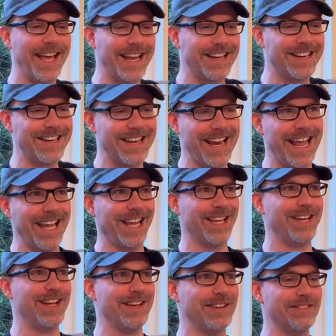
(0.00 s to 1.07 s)
and
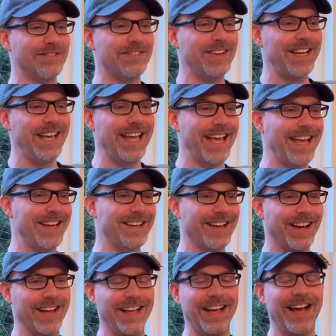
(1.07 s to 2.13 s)
negative and
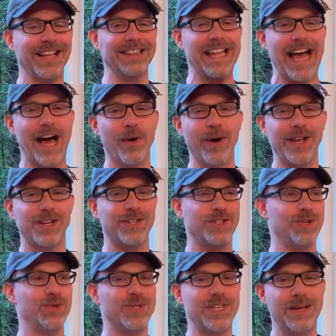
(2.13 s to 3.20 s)
uh, allow it
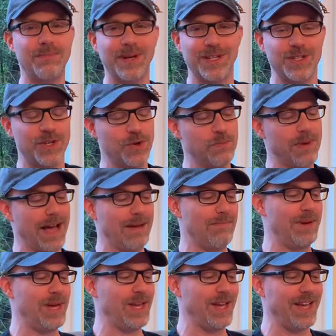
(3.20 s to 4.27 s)
to seep into my
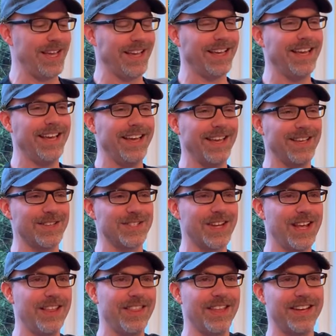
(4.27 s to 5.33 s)
being,
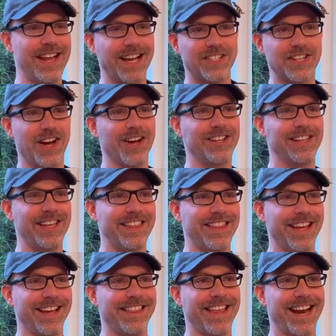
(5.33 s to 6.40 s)
is the next ugly
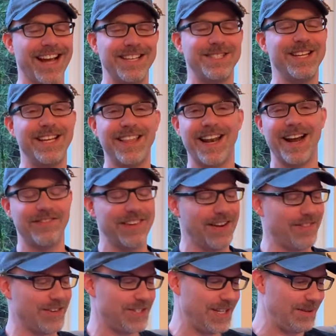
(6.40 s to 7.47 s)
thing that I see that I've
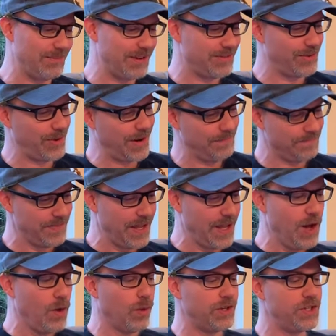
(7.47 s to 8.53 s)
never seen before.
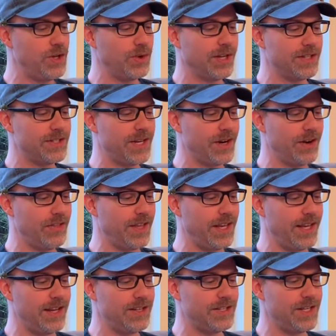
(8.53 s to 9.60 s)
What do you consider the
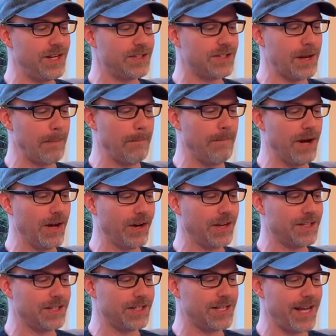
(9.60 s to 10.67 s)
easiest
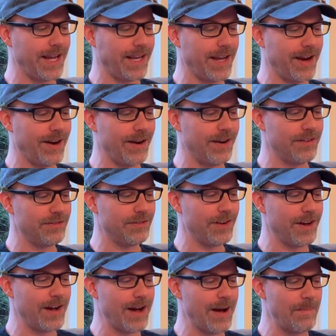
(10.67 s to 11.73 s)
bug to take care of?
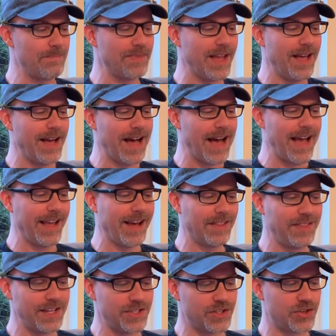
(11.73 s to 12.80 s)
Um, I
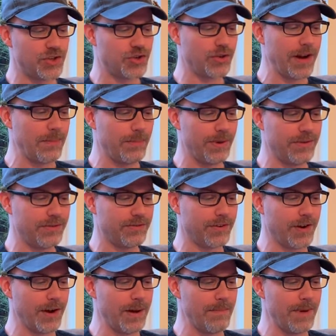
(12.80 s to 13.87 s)
got these shrimp
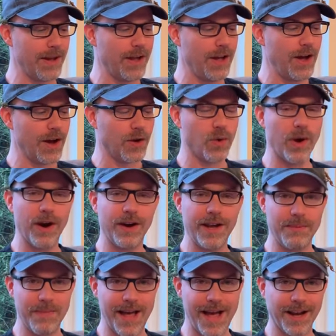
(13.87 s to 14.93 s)
from
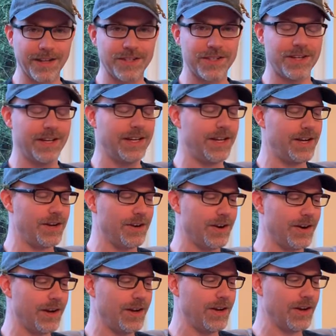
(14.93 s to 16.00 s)
Aquarimax
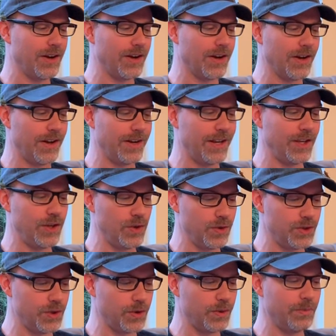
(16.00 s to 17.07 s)
here on
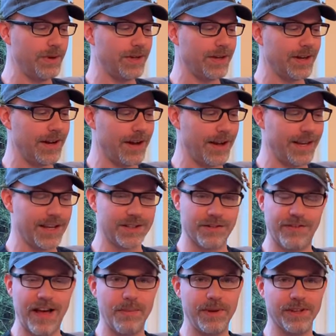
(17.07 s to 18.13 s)
YouTube. Uh, he has a
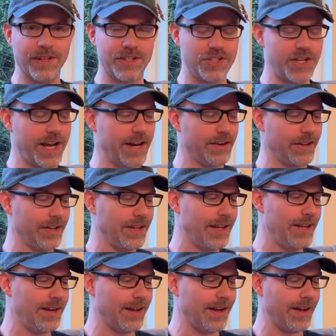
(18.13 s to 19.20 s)
fabulous channel.
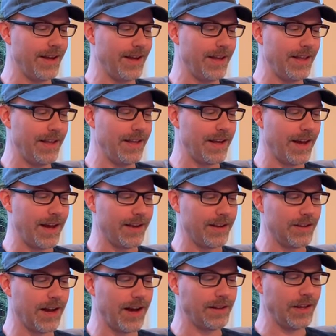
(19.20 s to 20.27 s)
Uh, I
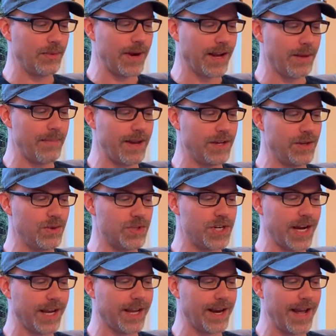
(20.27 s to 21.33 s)
highly recommend you
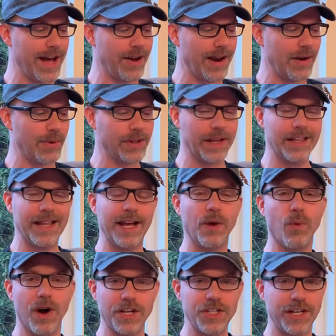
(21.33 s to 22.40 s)
check it out. I really like
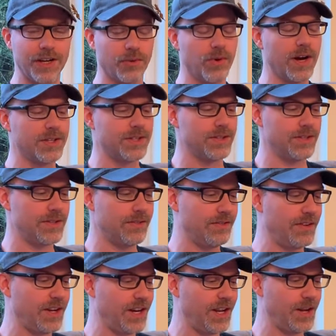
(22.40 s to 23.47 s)
watching Russ's
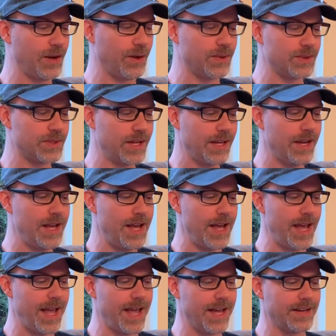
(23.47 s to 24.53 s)
videos.
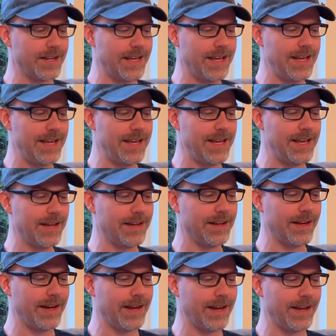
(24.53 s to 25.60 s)
And he
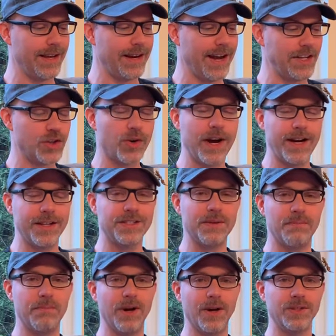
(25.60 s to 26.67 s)
uh, and I traded
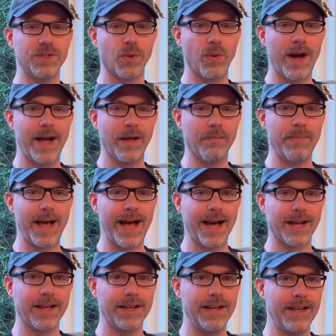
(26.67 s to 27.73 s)
some bugs a while
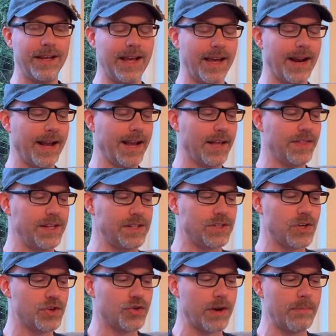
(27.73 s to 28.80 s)
back, and I got these
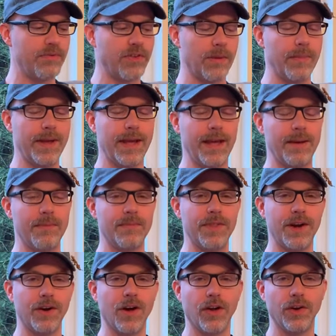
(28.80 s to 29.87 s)
shrimp from him.
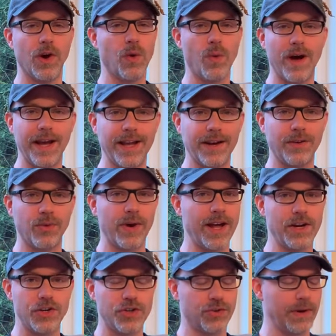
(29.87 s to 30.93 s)
They're called Hawaiian
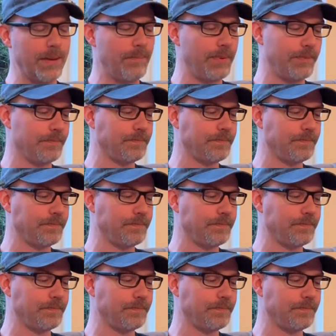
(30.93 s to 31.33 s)
red shrimp.